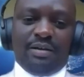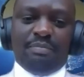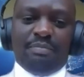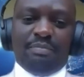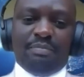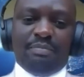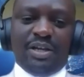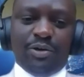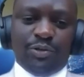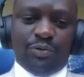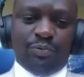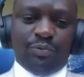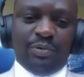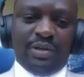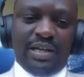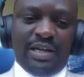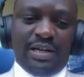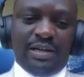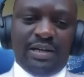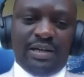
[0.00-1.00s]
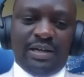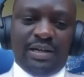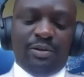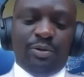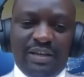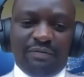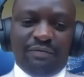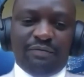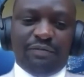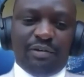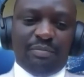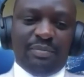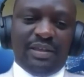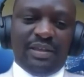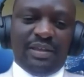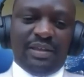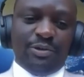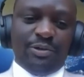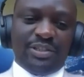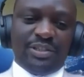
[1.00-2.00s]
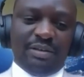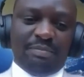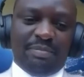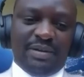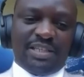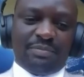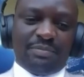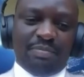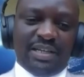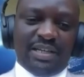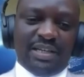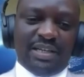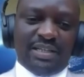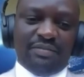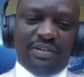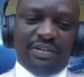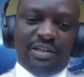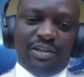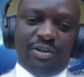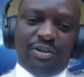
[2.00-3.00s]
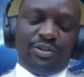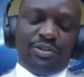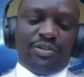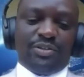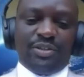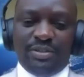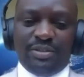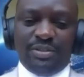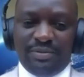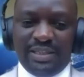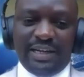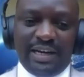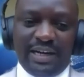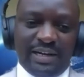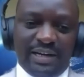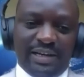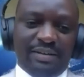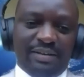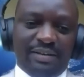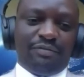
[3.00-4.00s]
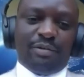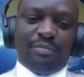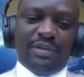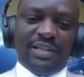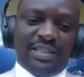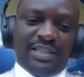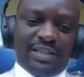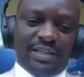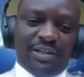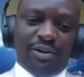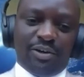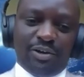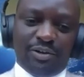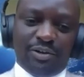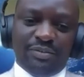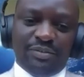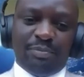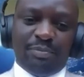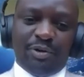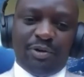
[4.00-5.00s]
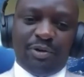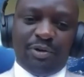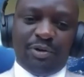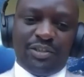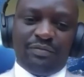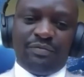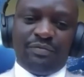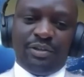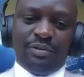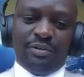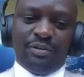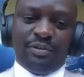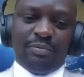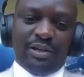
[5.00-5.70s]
because we are looking from the user perspective and not generally from the technology point of view.